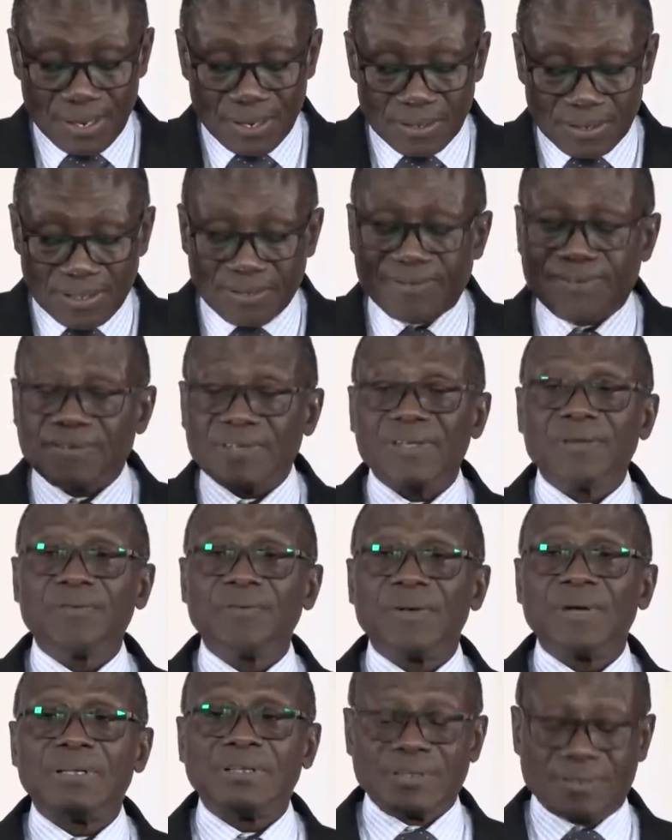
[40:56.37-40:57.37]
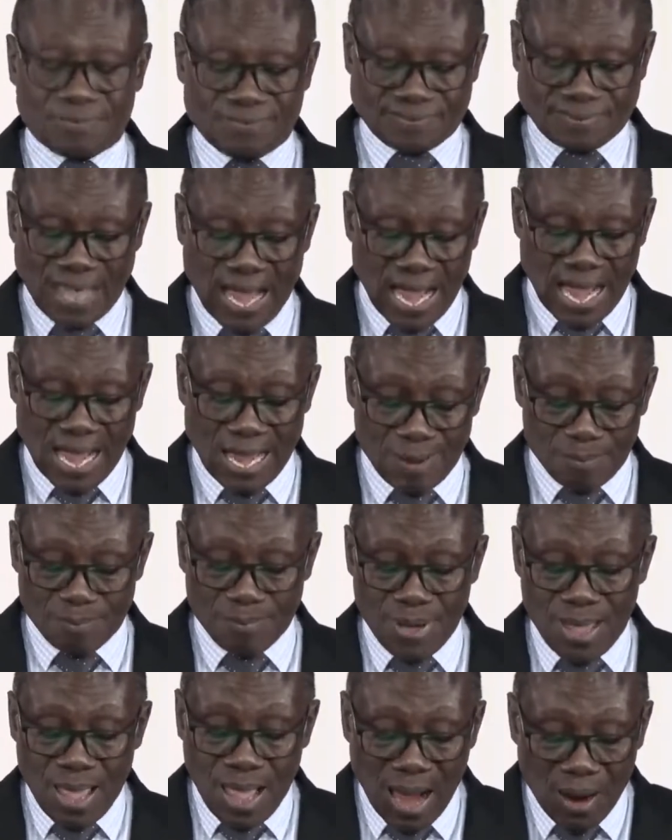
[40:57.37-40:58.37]
This time
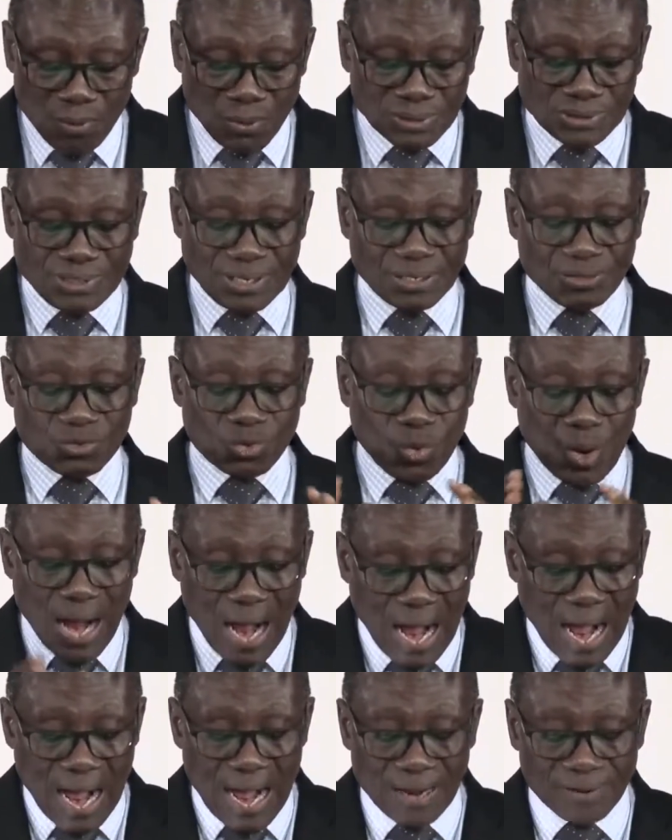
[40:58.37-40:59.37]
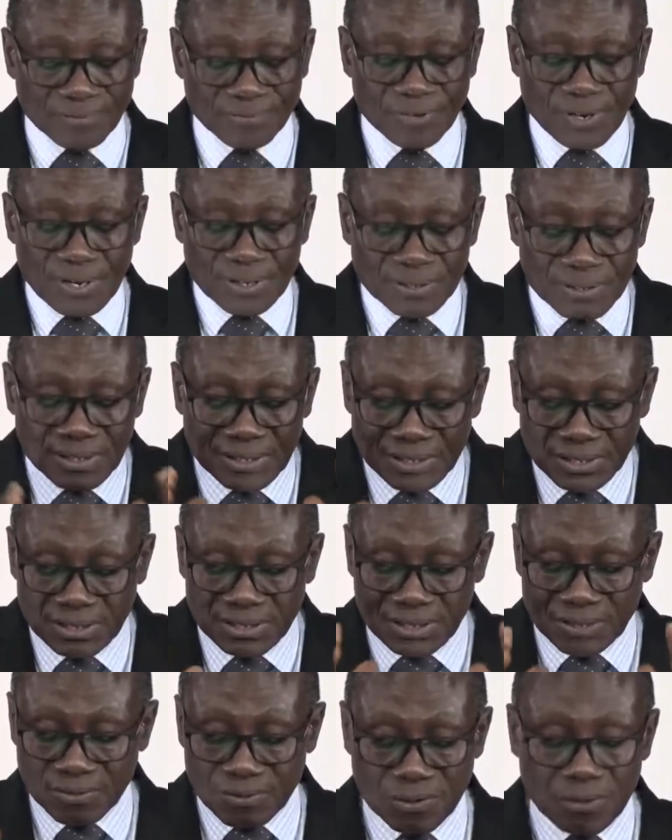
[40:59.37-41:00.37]
I want us to have this
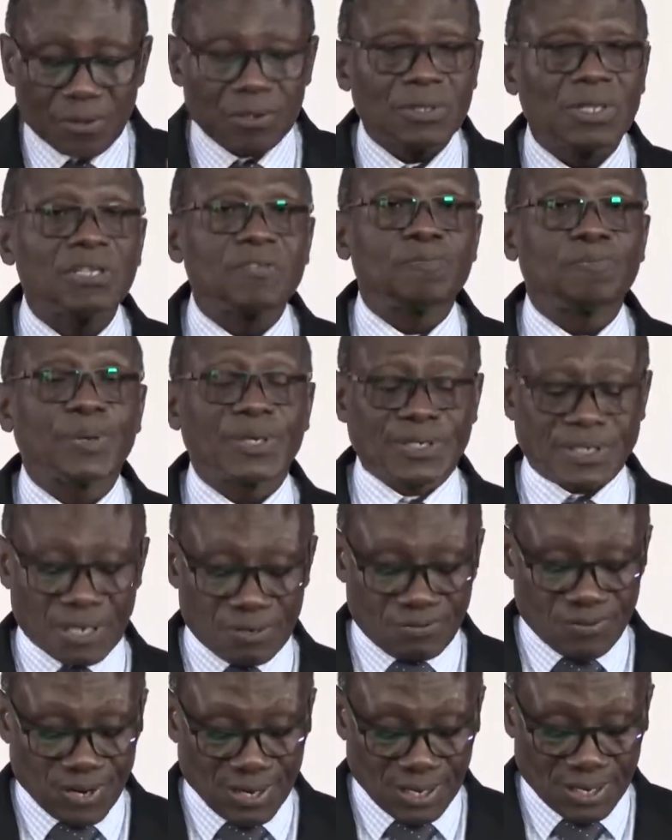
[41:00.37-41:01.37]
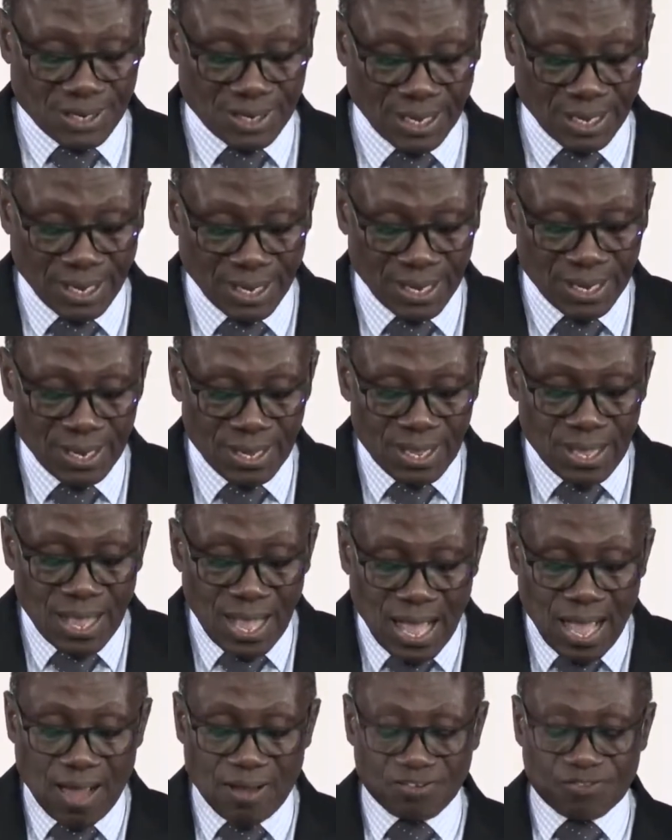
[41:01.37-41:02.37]
this picture is very clear.
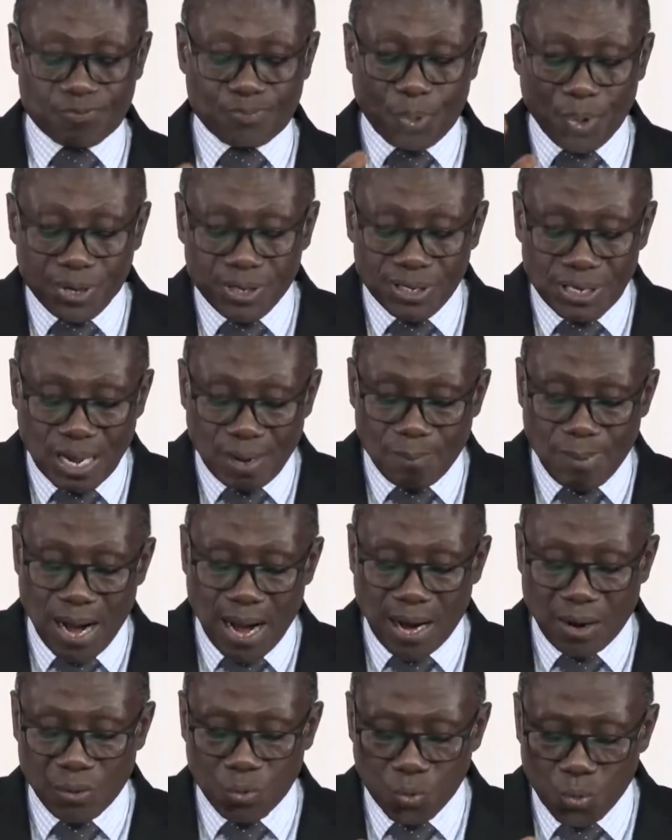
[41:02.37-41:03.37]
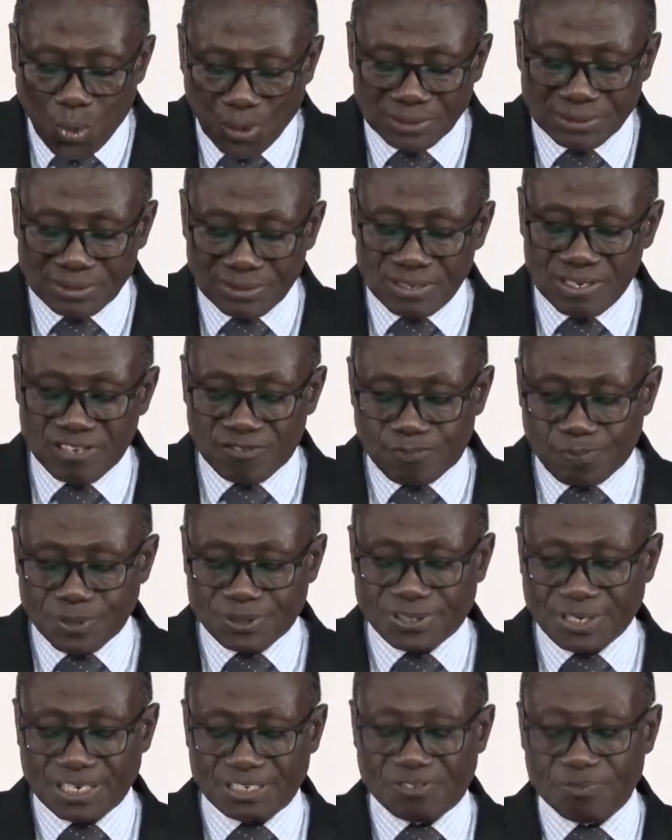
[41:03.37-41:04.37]
I have spoken about what these
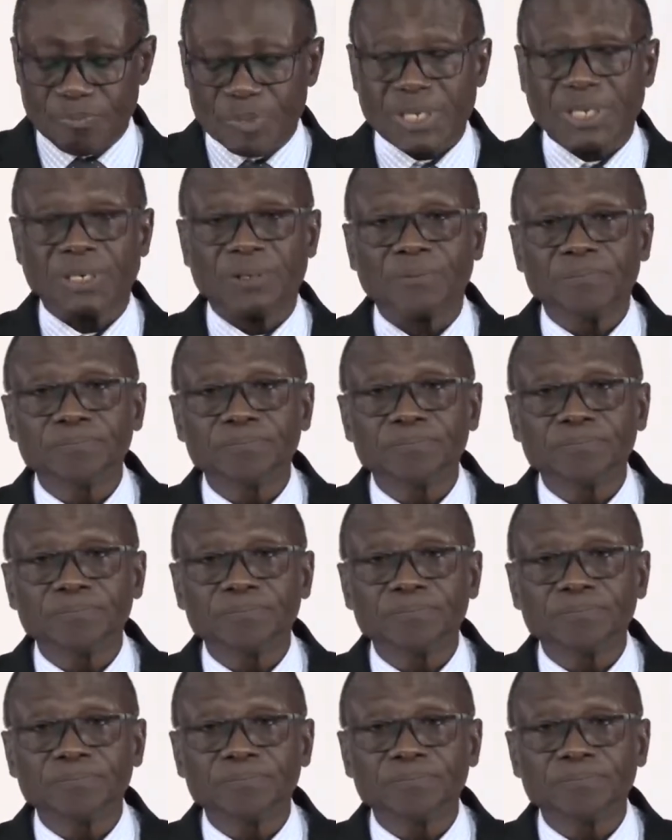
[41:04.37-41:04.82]
pictures mean,